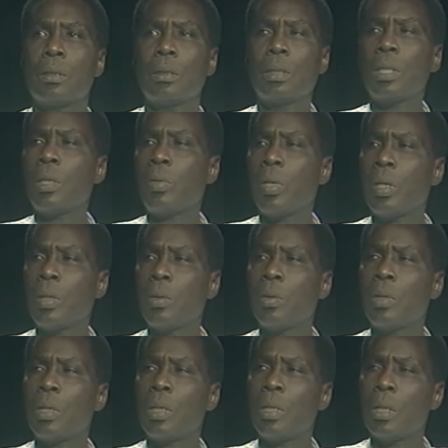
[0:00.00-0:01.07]
children do
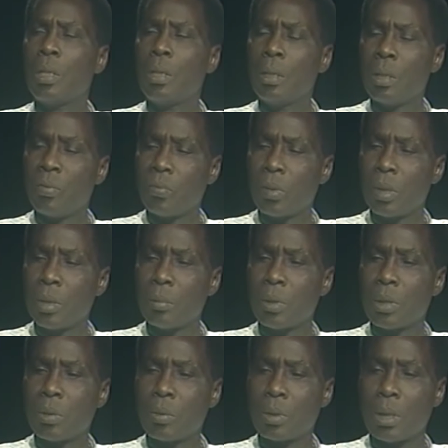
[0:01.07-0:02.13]
not hear enough
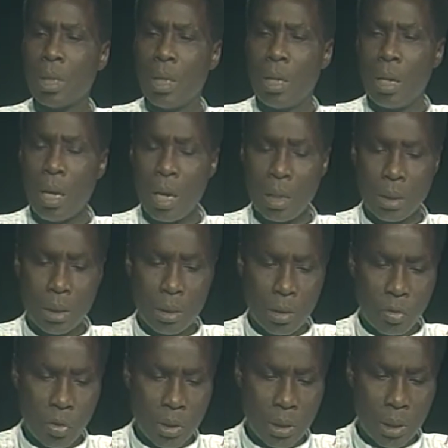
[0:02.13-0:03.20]
calypsos. It's
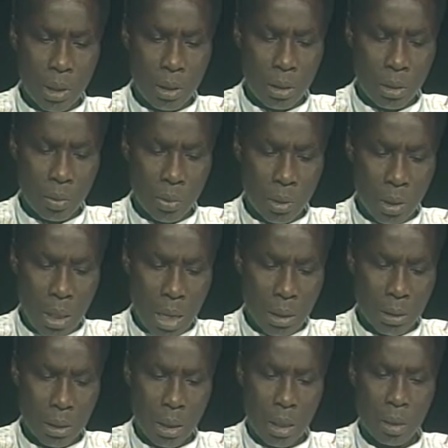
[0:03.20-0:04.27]
interesting that you should
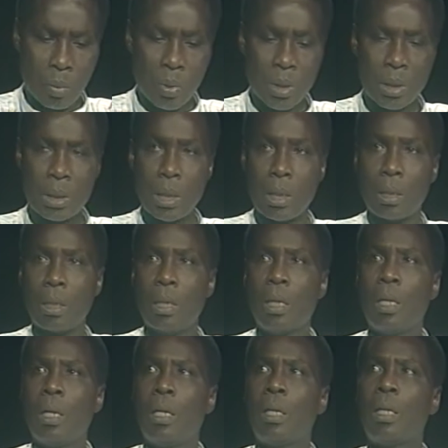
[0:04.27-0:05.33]
ask that question,
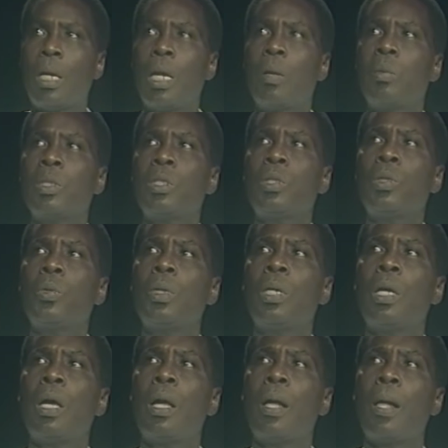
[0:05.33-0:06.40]
that I was
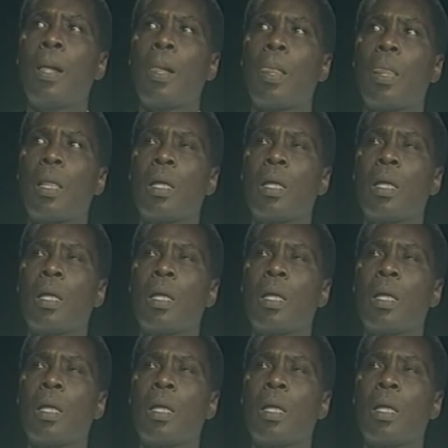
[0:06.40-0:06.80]
doing a